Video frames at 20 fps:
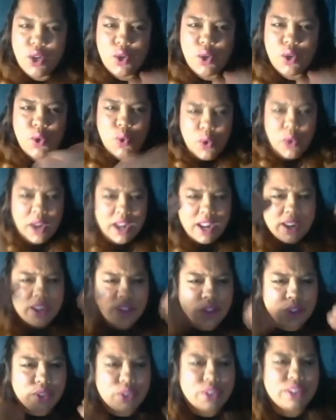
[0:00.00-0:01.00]
to the
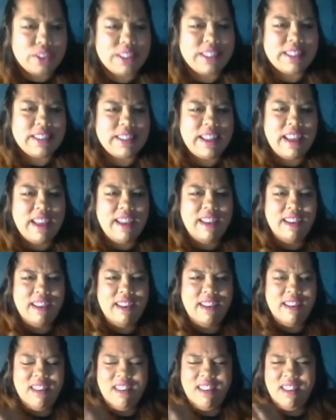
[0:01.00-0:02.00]
merchant
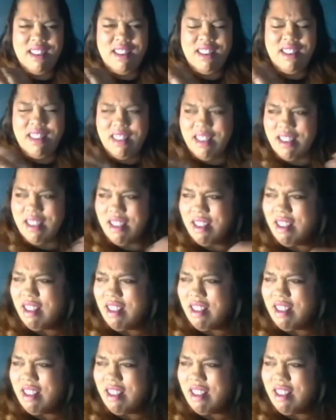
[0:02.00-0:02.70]
ships.